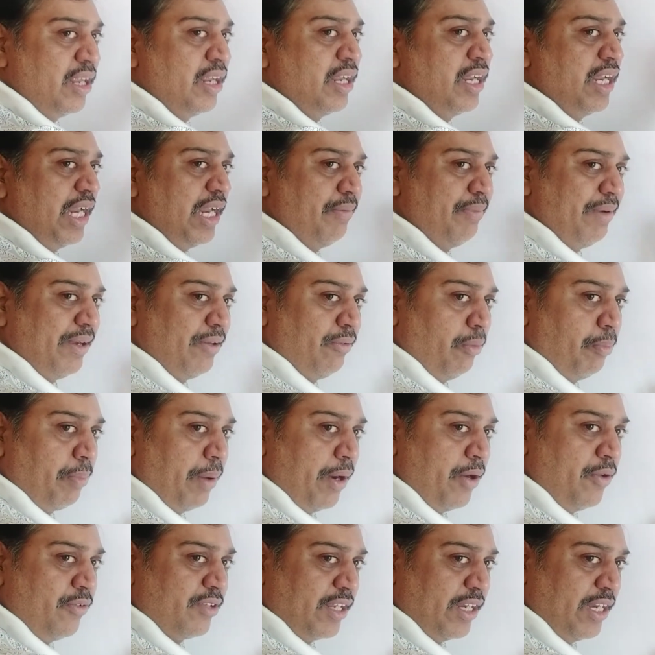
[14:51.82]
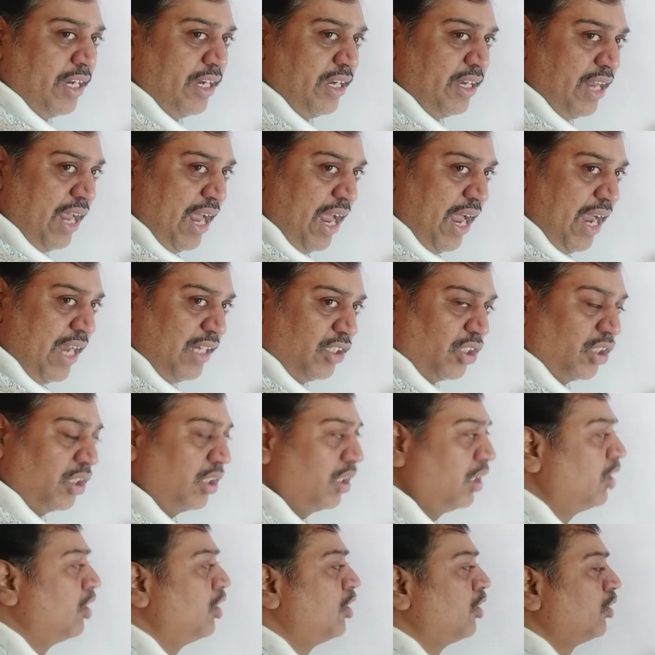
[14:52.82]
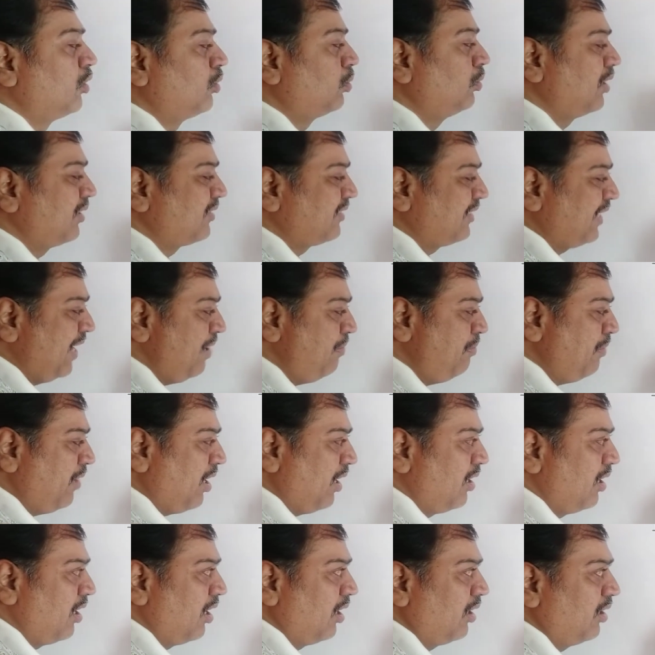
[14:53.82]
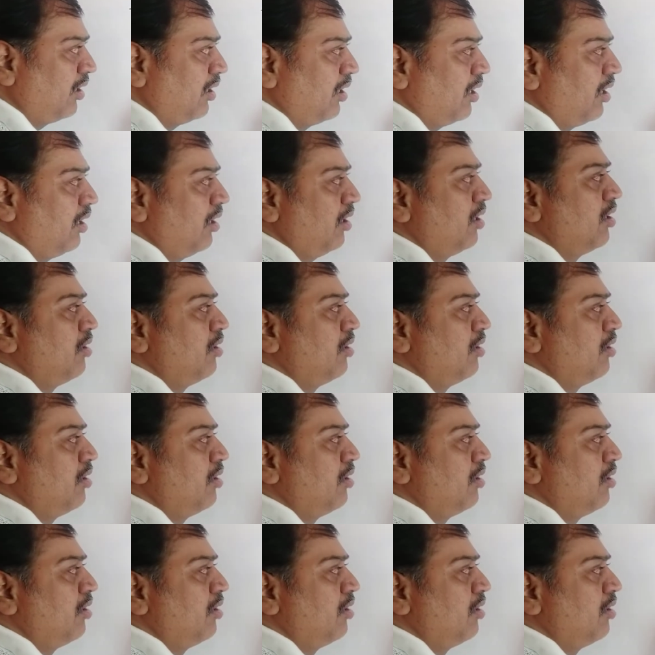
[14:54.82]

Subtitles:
if it will produce a heat H, to the same conductor